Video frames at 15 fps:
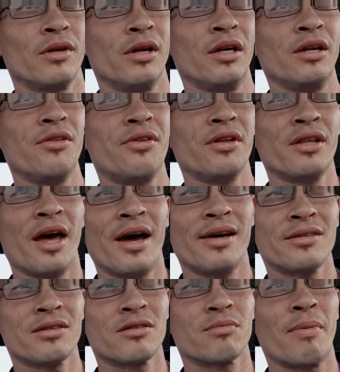Anything that
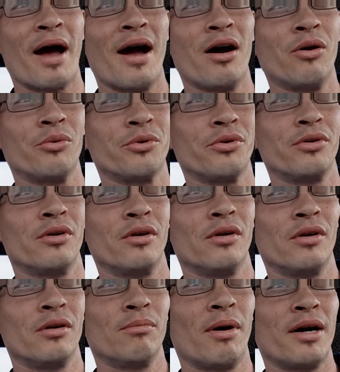has us
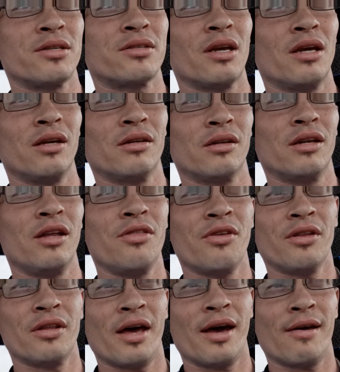bound by Satan,
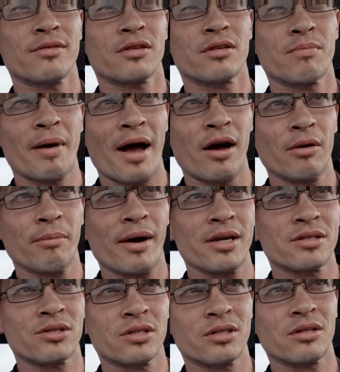anything that has us bound by,
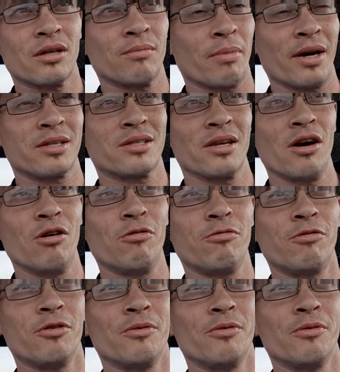by self,